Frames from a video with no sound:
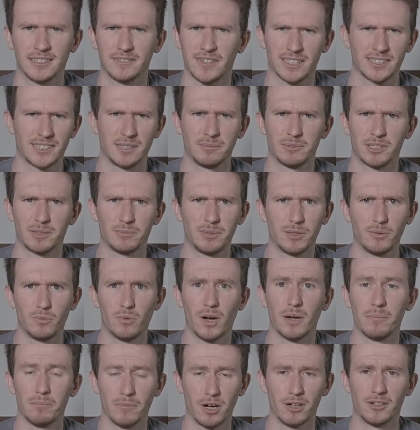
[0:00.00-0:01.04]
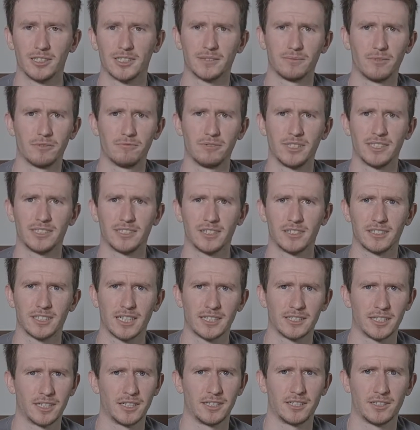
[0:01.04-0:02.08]
That seems to be when most of the research
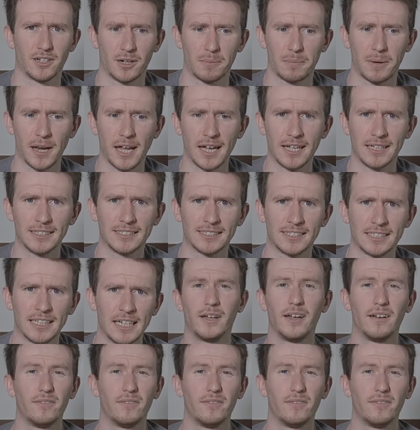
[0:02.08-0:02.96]
actually took place.